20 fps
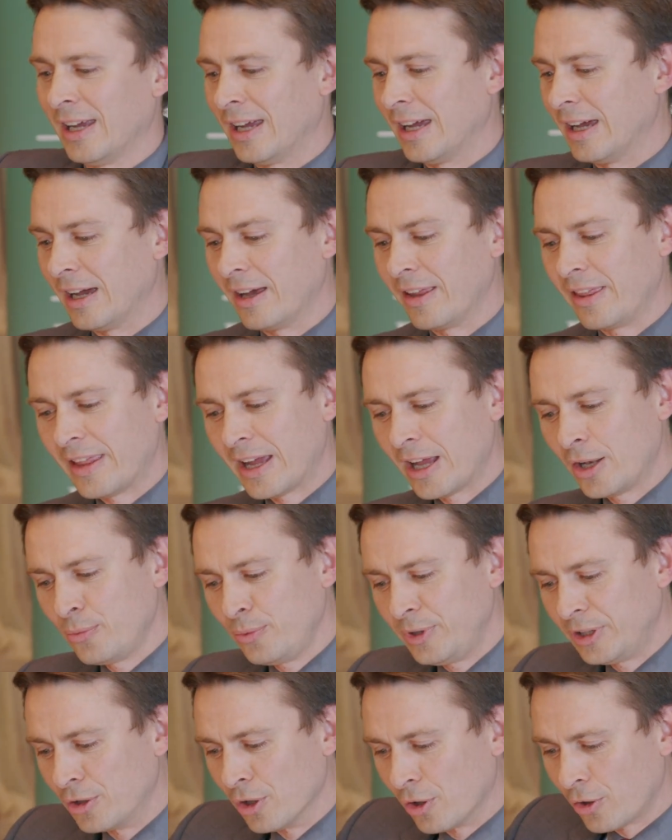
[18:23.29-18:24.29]

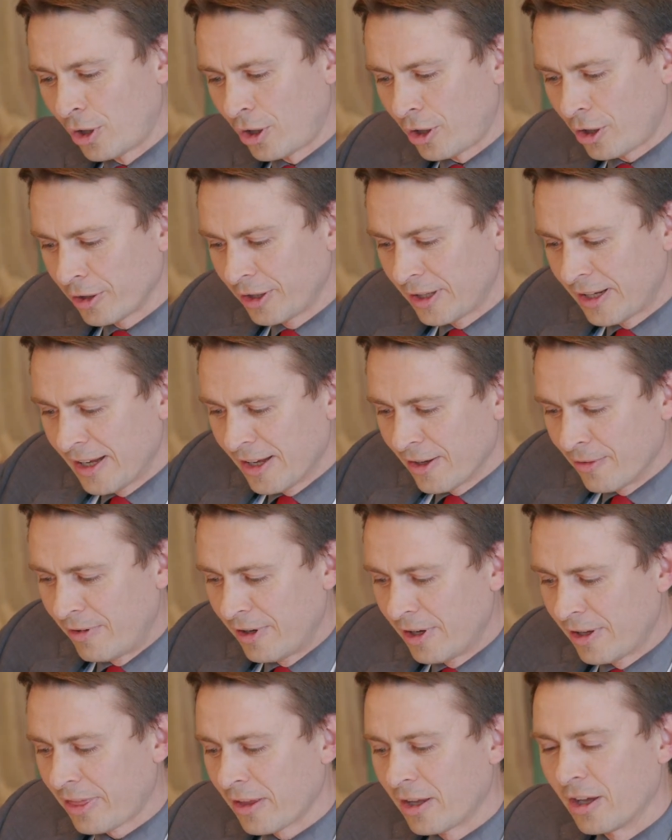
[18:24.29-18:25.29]
Then we go on
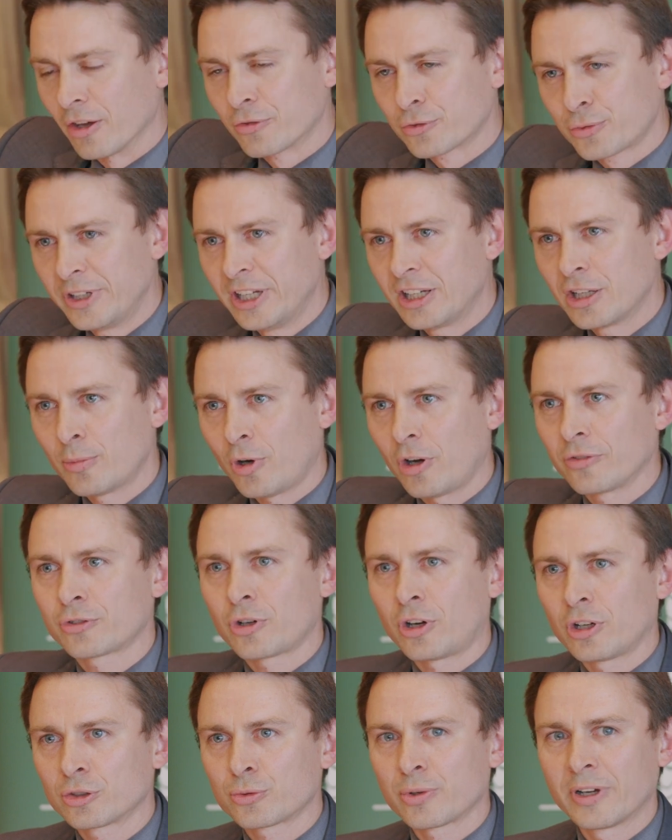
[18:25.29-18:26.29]
with freedom of
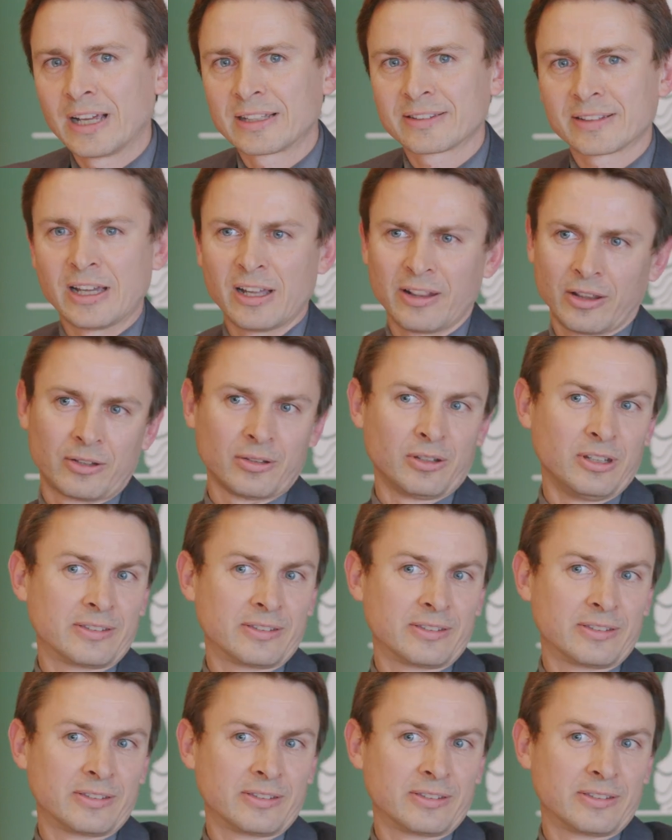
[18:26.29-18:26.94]
contracts and